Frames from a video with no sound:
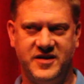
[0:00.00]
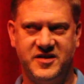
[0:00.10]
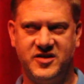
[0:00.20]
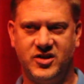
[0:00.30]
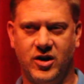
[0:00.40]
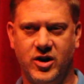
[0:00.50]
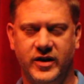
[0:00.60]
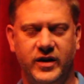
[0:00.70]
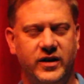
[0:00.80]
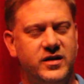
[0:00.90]
I
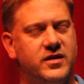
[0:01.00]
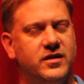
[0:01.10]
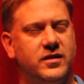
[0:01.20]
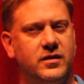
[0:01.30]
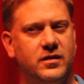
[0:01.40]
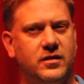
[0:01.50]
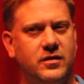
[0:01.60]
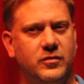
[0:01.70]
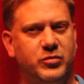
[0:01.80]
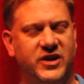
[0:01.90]
started
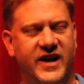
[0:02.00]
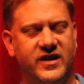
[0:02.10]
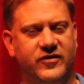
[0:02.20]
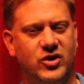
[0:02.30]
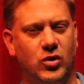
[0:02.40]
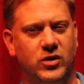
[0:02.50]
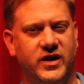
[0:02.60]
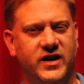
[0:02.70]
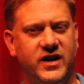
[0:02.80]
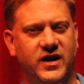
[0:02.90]
playing the
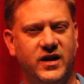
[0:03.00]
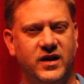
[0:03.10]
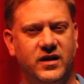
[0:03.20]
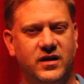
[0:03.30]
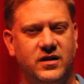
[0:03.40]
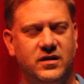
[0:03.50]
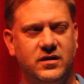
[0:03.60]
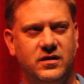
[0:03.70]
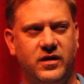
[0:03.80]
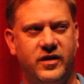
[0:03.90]
viola in
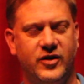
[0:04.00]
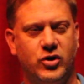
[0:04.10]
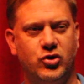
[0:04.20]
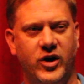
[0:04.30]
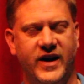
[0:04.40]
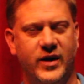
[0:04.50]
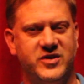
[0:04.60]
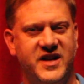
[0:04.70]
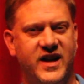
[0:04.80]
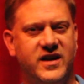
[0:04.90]
third grade. I
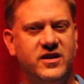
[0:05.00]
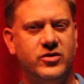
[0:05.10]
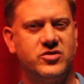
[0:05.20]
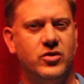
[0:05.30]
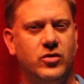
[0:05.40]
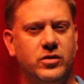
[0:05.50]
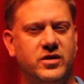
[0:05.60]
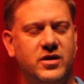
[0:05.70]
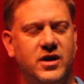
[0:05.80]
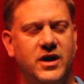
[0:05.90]
was 8 years
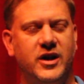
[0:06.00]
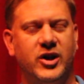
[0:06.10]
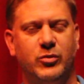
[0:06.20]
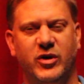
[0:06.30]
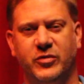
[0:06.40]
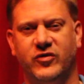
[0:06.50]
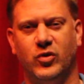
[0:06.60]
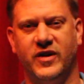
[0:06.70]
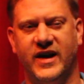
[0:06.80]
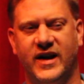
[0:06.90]
old, but
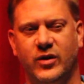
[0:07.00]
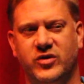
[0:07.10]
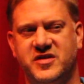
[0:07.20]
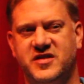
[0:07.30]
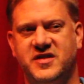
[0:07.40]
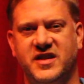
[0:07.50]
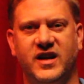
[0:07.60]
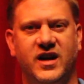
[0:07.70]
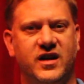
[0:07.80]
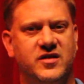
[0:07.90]
before that I was
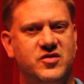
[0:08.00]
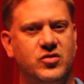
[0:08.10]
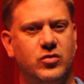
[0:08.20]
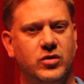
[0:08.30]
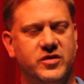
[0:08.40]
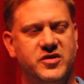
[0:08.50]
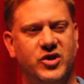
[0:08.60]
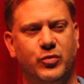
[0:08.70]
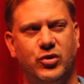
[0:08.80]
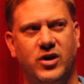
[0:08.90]
singing in school,
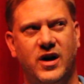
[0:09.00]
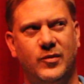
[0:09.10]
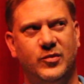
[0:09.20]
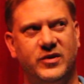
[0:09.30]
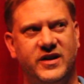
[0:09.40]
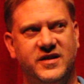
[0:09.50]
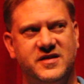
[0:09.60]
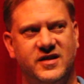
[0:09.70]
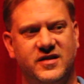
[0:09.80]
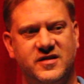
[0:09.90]
so probably
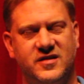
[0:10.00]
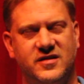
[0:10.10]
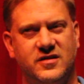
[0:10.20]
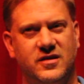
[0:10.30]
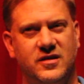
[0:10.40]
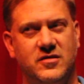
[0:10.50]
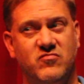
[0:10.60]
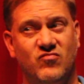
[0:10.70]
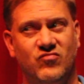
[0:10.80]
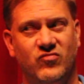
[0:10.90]
since
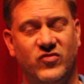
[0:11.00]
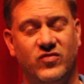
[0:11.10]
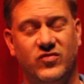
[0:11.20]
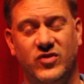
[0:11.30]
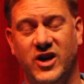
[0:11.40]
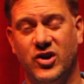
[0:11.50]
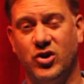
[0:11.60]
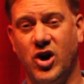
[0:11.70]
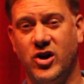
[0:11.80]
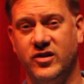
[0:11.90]

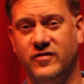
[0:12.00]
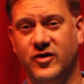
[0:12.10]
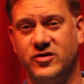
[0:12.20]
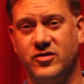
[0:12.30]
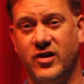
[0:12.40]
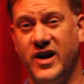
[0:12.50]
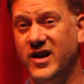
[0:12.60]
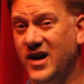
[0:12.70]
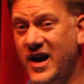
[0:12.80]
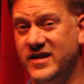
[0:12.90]
kindergarten, first
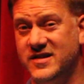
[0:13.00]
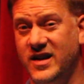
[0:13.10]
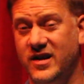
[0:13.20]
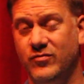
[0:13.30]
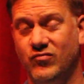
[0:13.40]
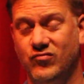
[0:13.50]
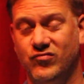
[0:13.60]
grade, I'd say.